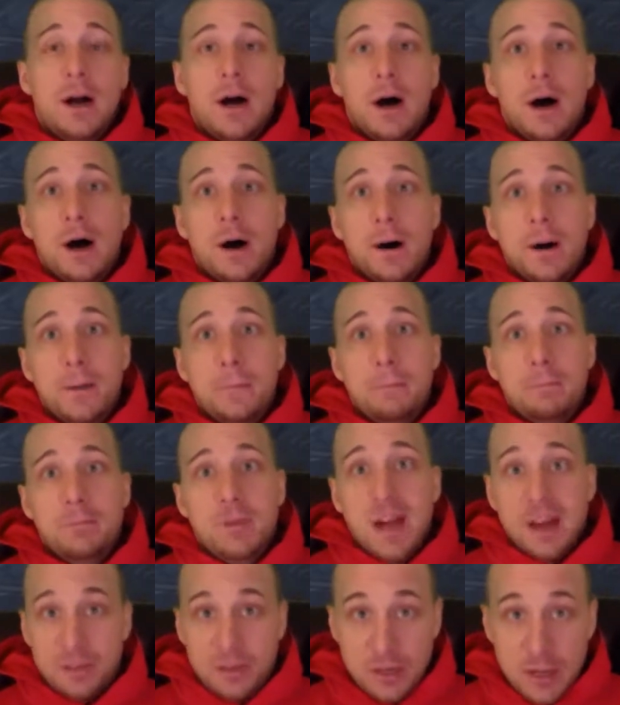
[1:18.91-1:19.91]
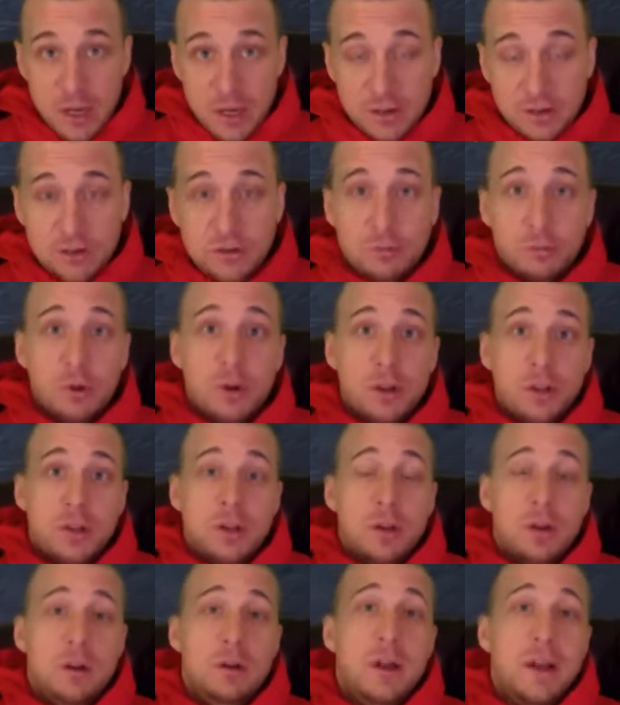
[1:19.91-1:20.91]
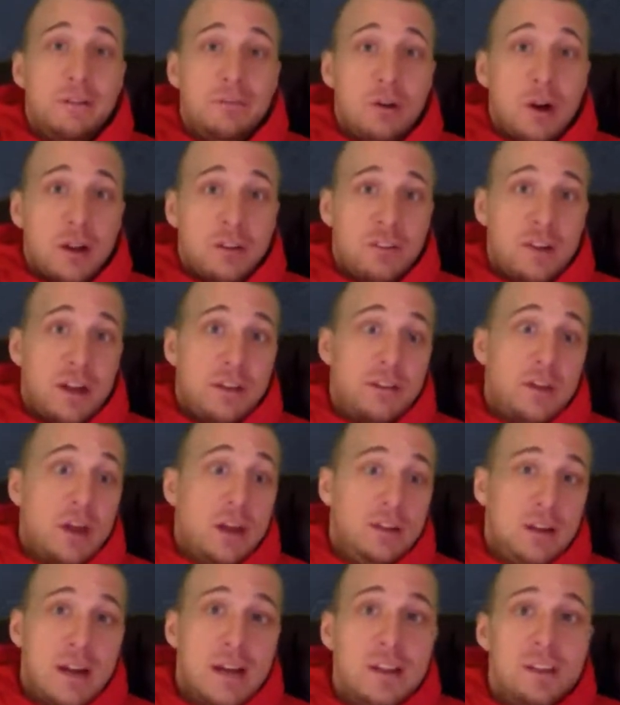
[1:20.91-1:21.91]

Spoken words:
Death knights really good, like frost death knights.